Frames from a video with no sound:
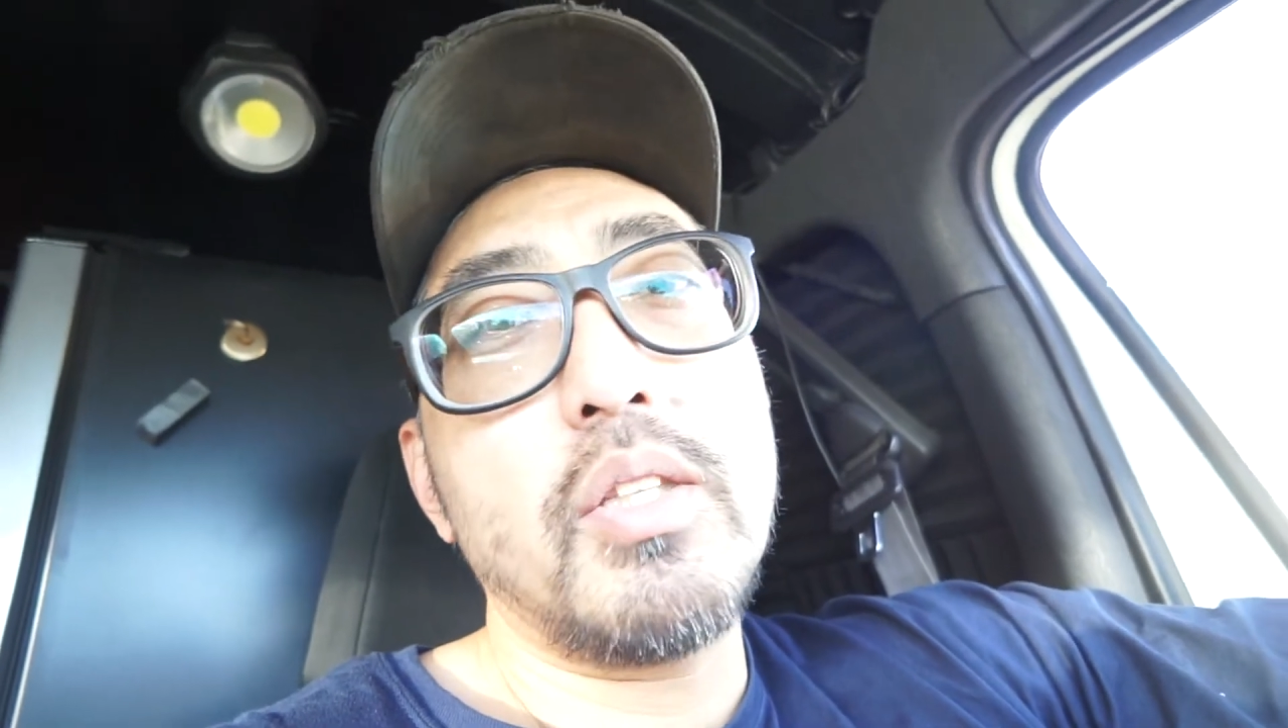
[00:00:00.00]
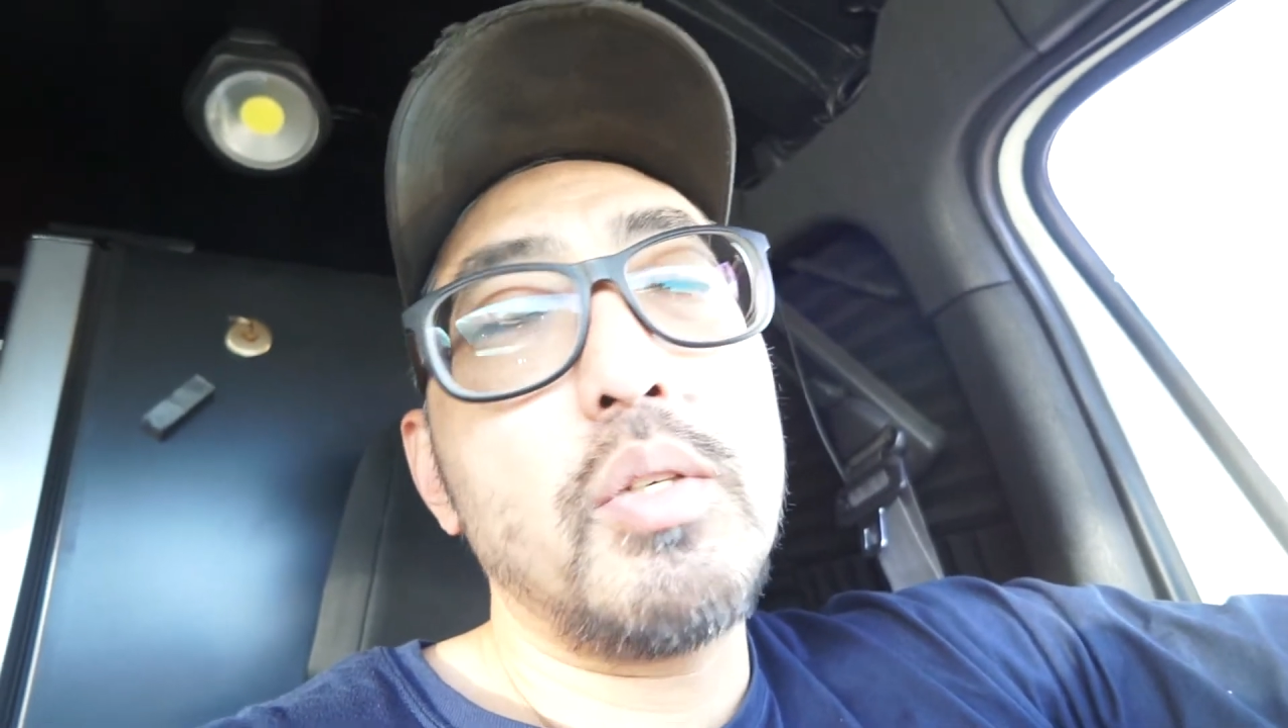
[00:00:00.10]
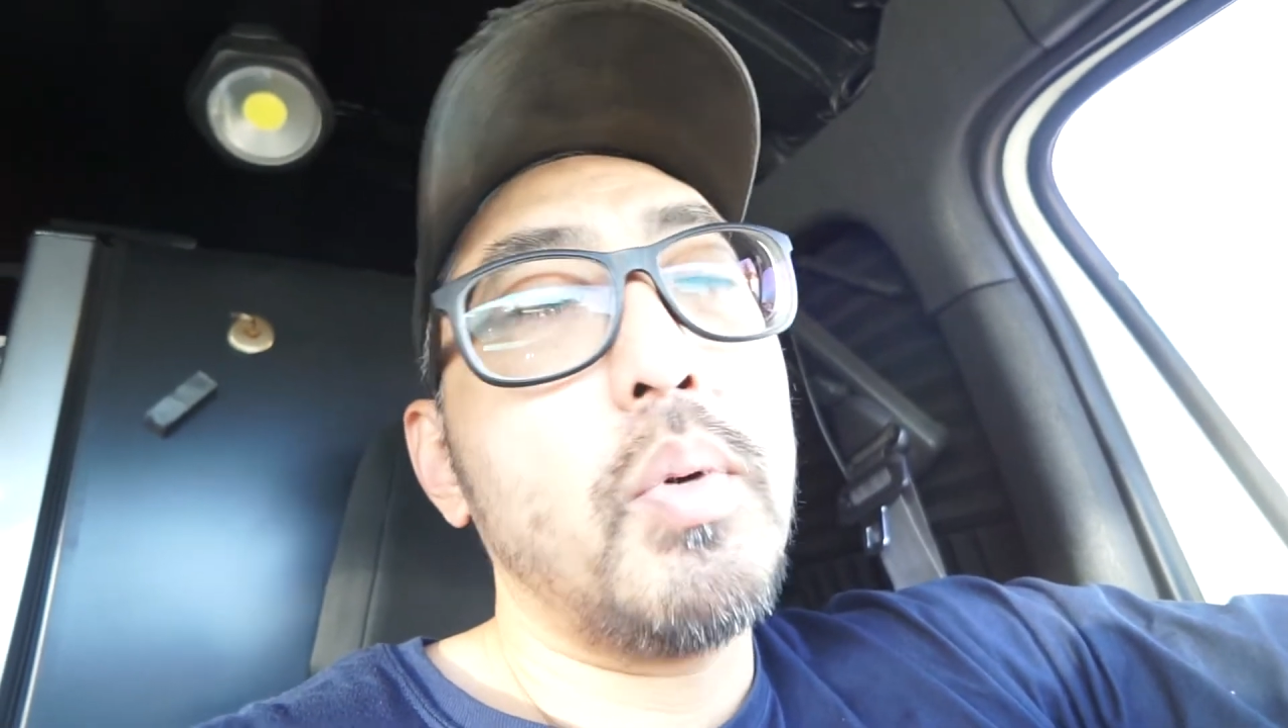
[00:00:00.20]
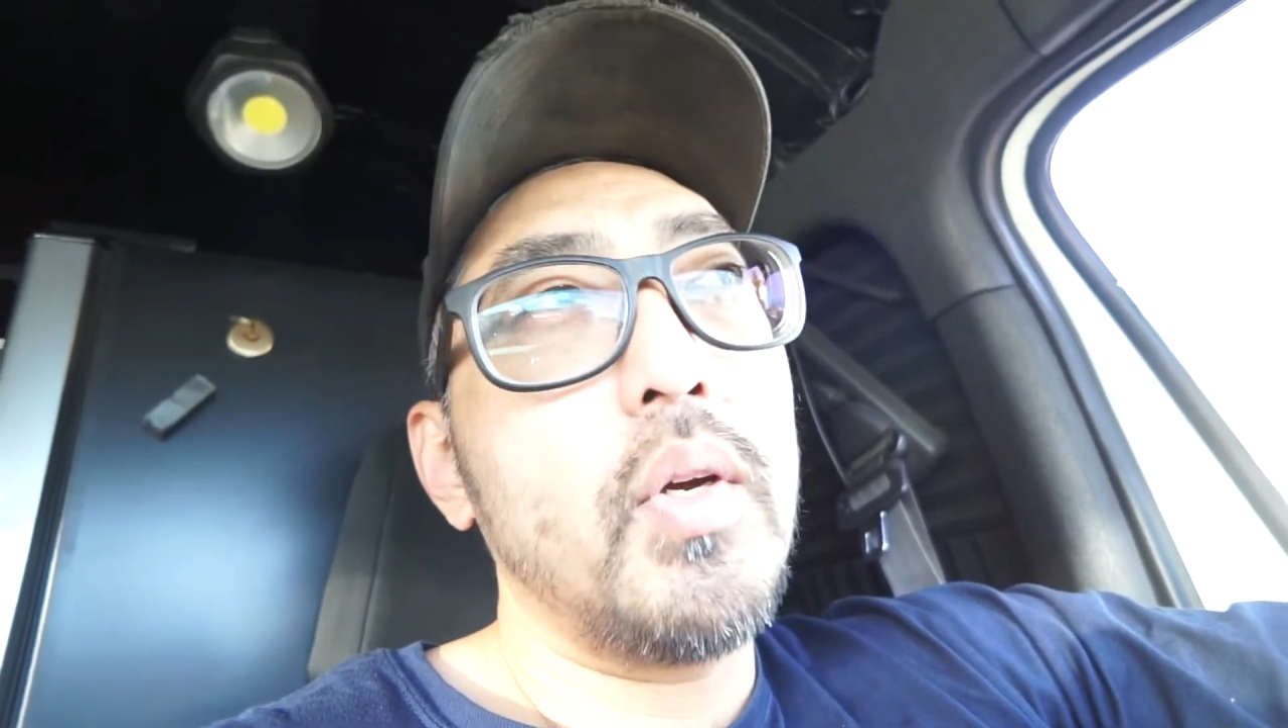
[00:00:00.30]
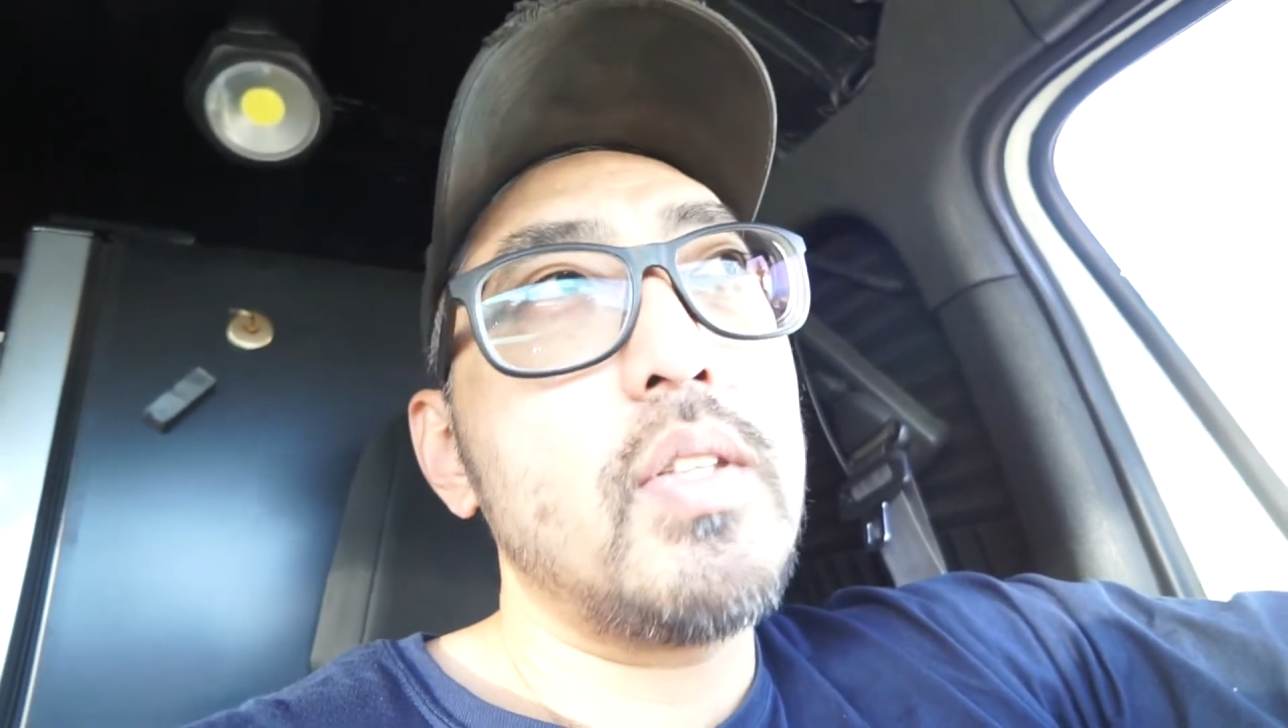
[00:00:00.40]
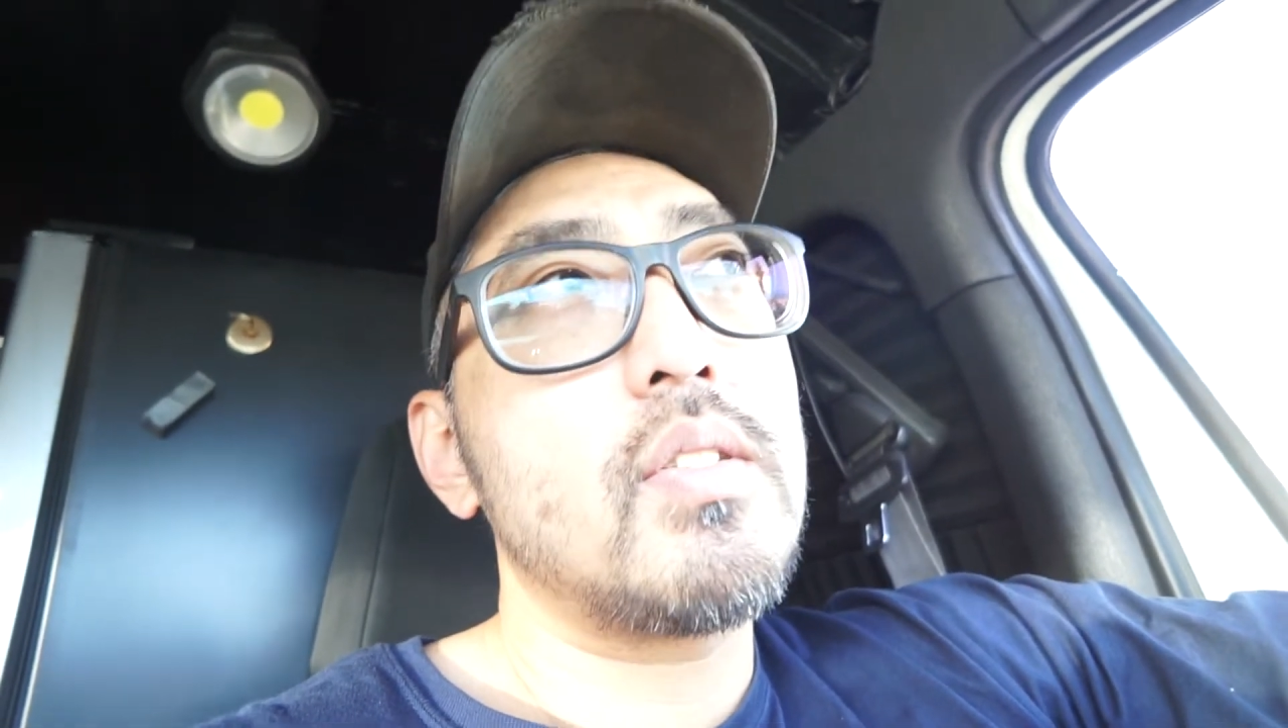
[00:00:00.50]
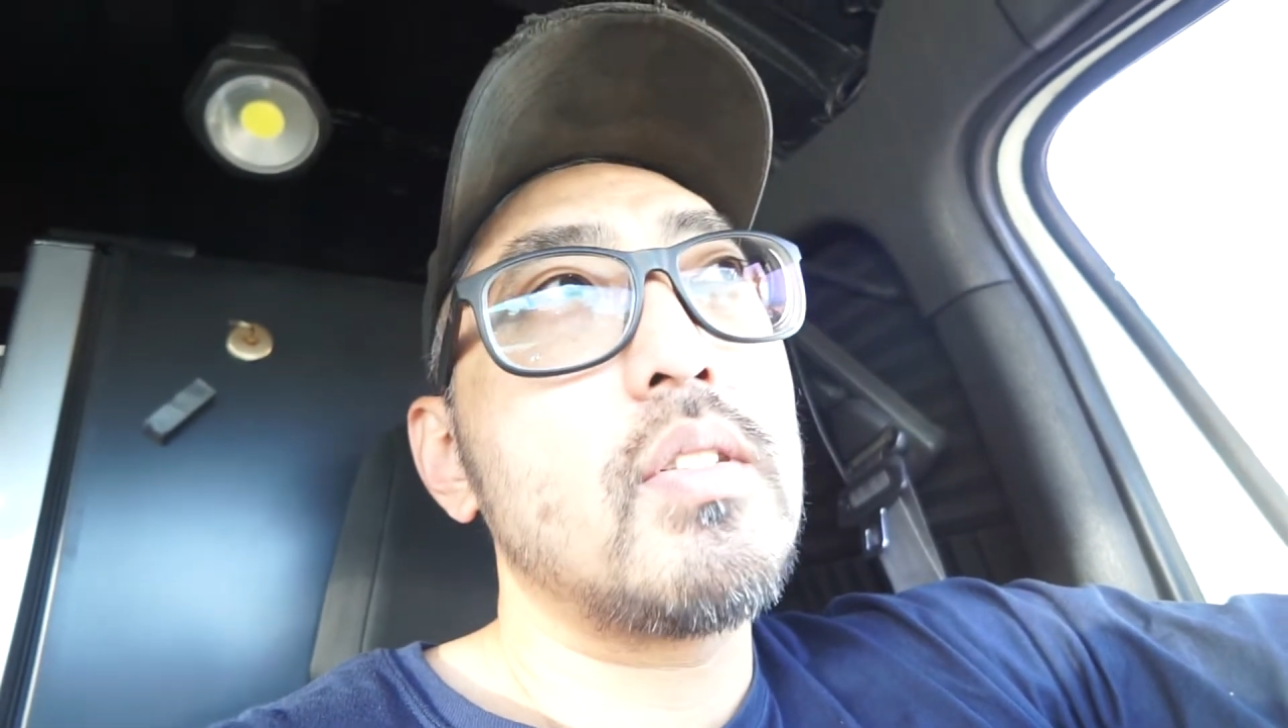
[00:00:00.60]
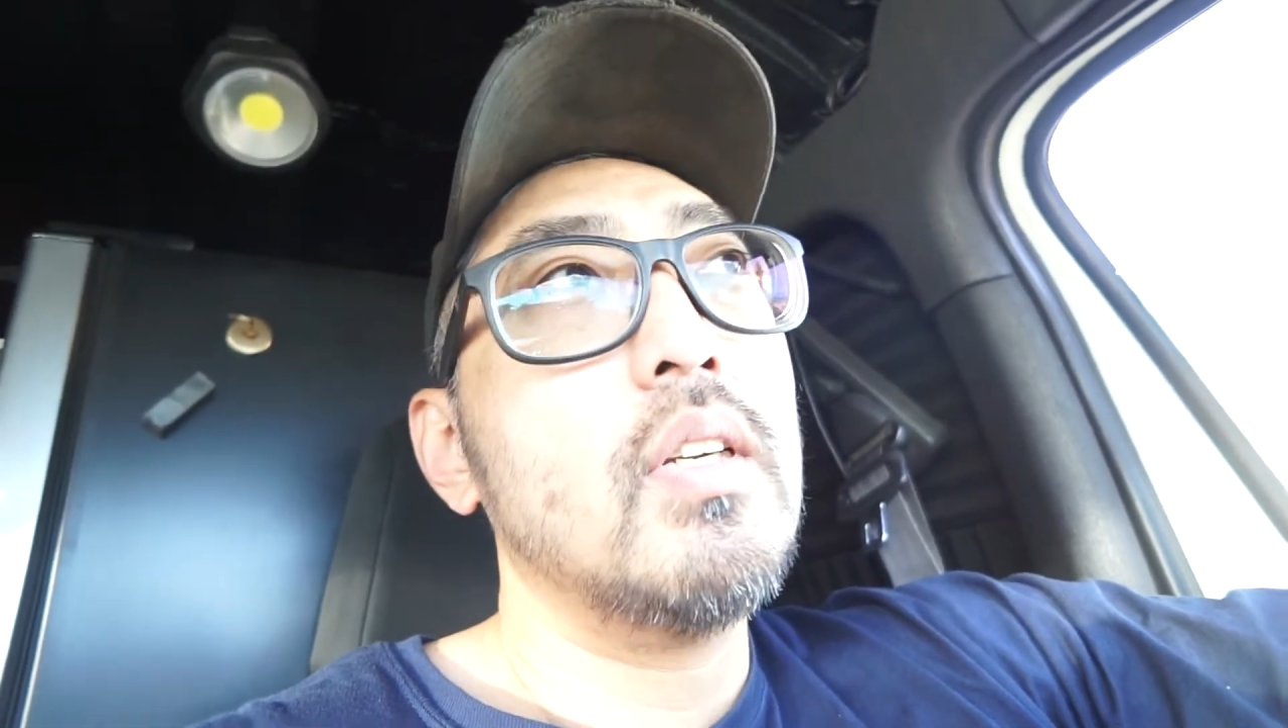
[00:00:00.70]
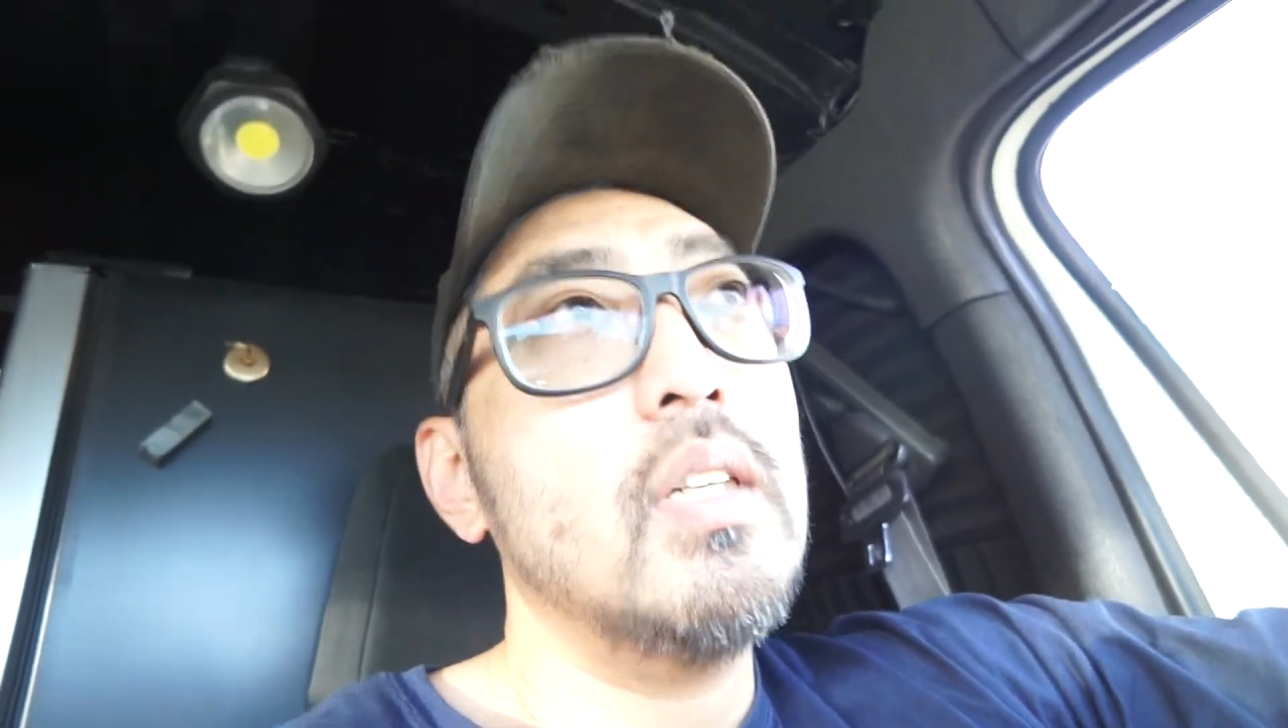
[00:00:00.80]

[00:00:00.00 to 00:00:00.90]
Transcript: 2 points.